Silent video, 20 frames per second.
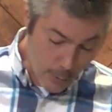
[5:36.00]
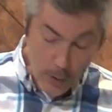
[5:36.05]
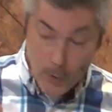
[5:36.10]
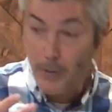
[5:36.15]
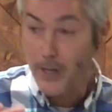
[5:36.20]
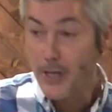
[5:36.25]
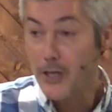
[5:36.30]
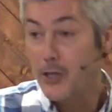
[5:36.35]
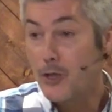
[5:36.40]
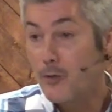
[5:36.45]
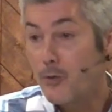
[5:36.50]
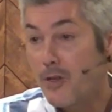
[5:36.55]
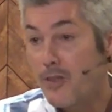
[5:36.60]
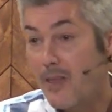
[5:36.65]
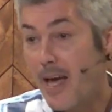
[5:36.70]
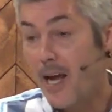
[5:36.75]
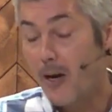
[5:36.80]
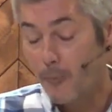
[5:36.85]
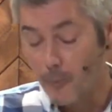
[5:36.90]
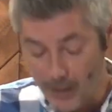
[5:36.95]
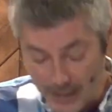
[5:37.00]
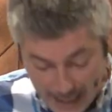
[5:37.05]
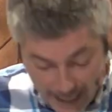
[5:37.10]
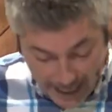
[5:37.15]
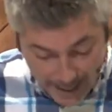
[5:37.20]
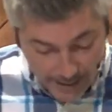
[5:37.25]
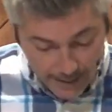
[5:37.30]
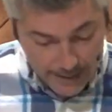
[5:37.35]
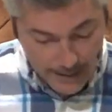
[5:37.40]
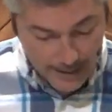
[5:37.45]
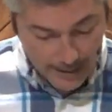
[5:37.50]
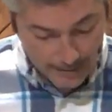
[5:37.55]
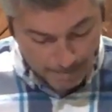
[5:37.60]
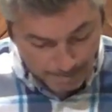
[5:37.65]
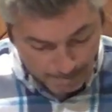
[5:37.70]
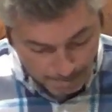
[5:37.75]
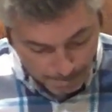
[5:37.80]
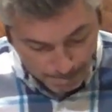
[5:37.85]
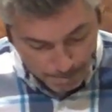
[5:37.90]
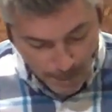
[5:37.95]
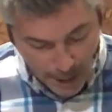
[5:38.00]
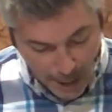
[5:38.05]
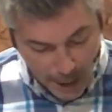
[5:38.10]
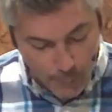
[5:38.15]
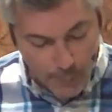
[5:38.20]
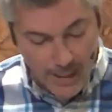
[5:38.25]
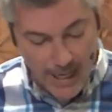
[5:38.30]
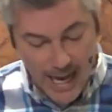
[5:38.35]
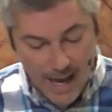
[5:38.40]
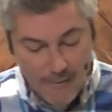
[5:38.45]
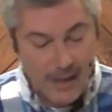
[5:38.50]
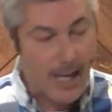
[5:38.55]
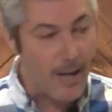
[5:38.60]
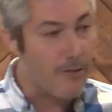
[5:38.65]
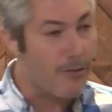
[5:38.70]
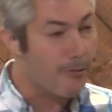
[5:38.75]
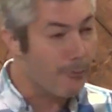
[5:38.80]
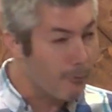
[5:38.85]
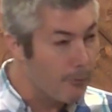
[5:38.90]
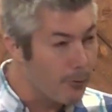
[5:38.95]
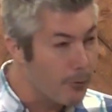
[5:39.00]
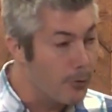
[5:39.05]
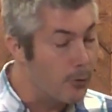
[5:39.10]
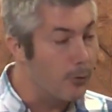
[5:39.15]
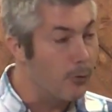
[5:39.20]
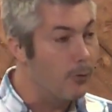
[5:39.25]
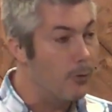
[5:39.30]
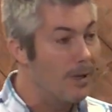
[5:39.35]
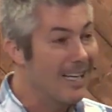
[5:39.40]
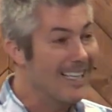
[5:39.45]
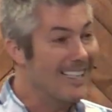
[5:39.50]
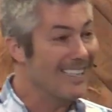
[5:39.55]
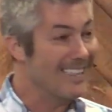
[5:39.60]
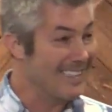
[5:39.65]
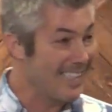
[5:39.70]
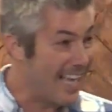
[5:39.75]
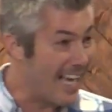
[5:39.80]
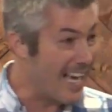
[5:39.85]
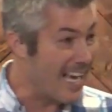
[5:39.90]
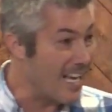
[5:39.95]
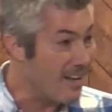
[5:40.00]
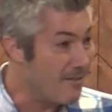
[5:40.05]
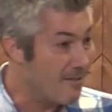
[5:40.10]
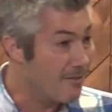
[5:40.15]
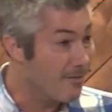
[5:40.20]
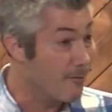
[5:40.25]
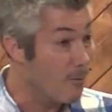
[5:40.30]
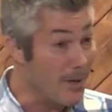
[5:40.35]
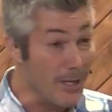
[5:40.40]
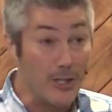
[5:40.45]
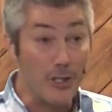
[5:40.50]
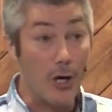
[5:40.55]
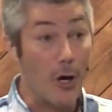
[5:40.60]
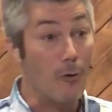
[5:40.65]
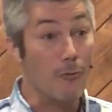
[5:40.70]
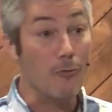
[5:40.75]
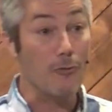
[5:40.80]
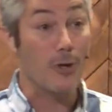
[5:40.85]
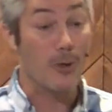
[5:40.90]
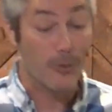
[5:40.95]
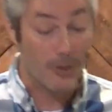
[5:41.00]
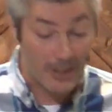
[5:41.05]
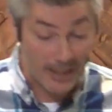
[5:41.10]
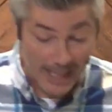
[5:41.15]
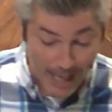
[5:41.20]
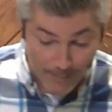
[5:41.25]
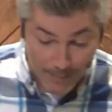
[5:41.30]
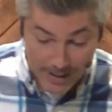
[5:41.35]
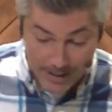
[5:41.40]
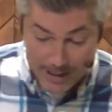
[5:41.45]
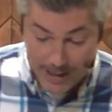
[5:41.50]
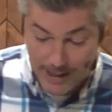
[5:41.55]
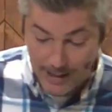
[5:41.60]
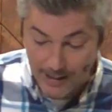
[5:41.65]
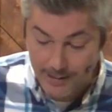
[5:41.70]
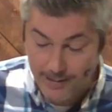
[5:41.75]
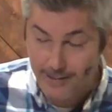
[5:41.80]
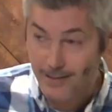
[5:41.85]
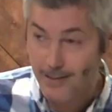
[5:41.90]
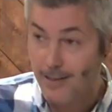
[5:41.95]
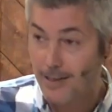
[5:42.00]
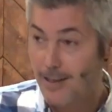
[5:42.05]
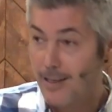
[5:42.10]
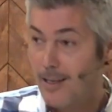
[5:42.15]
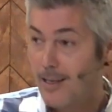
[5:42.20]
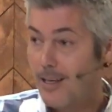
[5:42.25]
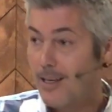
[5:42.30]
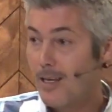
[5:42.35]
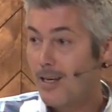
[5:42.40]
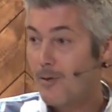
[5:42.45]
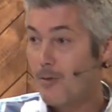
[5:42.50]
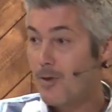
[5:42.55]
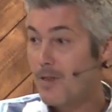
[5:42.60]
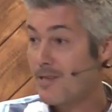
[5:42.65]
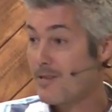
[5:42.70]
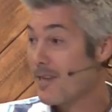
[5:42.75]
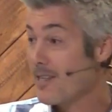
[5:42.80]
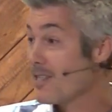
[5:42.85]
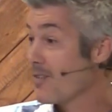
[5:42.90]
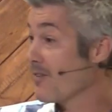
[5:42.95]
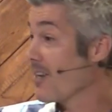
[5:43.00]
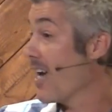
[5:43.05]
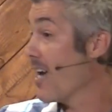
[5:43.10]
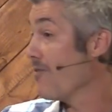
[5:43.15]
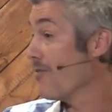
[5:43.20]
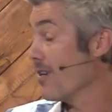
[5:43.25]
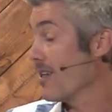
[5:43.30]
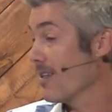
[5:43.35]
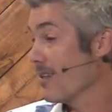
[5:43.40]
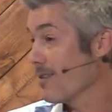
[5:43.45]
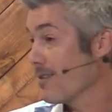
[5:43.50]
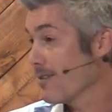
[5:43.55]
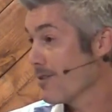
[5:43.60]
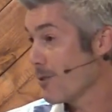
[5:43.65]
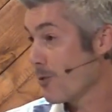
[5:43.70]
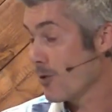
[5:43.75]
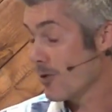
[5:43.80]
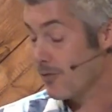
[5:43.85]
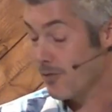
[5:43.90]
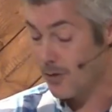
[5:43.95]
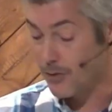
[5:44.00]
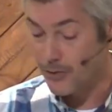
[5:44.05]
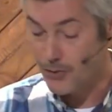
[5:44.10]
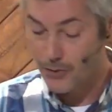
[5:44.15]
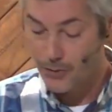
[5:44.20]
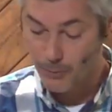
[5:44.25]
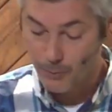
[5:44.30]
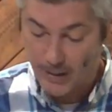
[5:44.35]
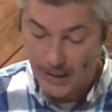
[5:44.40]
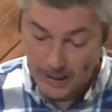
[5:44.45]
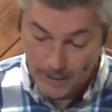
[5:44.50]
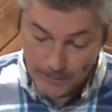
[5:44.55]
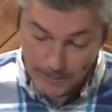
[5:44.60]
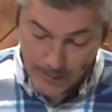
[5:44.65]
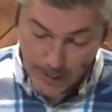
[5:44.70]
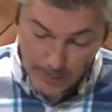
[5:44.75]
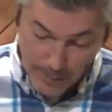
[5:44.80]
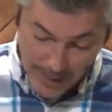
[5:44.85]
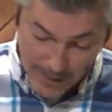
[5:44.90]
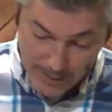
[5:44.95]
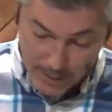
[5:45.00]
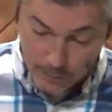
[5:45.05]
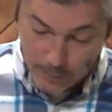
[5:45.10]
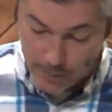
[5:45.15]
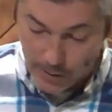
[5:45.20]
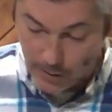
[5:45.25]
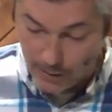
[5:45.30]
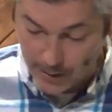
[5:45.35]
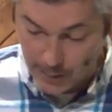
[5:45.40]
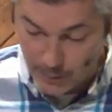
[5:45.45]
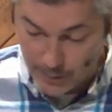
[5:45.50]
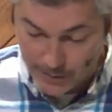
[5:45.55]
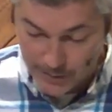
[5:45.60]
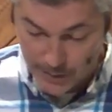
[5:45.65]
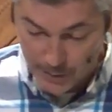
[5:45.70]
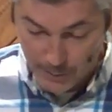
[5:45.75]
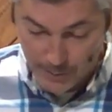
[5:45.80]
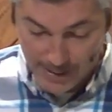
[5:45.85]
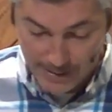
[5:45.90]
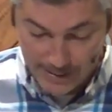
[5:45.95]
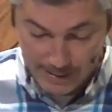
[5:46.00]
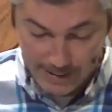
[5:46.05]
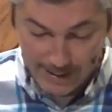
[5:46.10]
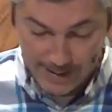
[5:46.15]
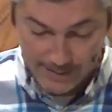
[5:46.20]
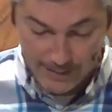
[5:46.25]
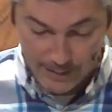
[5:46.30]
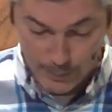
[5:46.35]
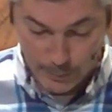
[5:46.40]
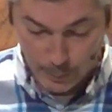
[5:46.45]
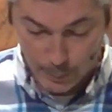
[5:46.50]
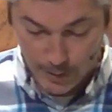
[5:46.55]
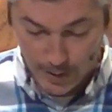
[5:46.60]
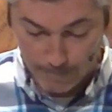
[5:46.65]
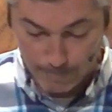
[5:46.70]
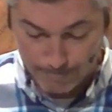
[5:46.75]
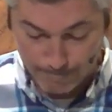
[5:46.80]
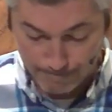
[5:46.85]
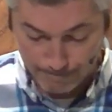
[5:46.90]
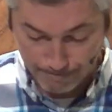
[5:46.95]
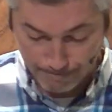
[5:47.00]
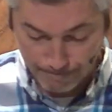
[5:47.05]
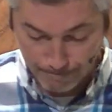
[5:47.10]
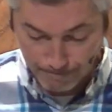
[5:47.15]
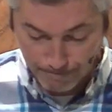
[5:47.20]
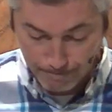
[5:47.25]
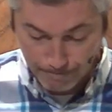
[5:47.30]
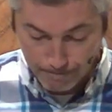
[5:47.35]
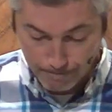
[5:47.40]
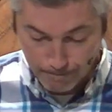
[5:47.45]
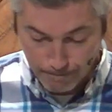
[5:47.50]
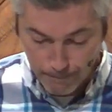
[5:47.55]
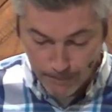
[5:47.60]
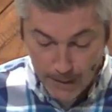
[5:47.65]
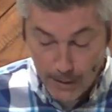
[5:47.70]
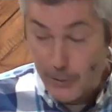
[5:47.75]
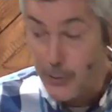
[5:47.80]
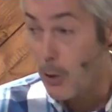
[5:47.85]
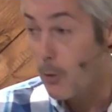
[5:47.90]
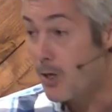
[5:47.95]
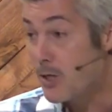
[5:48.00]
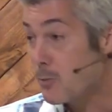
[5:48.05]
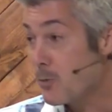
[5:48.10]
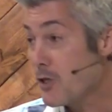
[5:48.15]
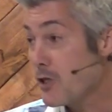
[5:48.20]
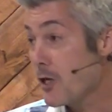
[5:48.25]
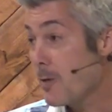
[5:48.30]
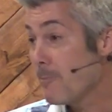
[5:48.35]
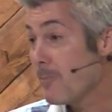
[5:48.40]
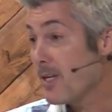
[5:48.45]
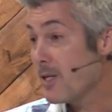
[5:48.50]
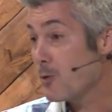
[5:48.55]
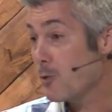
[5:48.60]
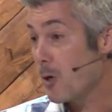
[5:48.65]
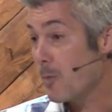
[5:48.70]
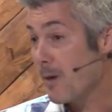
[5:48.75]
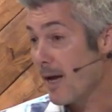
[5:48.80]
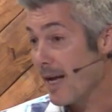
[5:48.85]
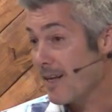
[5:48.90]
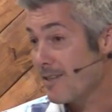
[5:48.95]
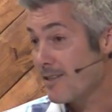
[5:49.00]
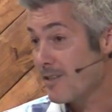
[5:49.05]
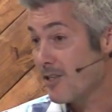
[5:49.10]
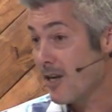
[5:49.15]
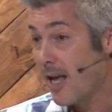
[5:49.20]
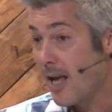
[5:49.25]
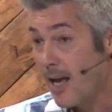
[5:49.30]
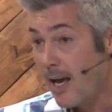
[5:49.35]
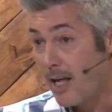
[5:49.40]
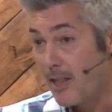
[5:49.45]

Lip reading: we do with that reality? How do we navigate through life when we don't know what'll happen next with a sense of confidence toward the future? Well, the Apostle Paul, he wants to speak to that this morning. So as we jump into our passage, the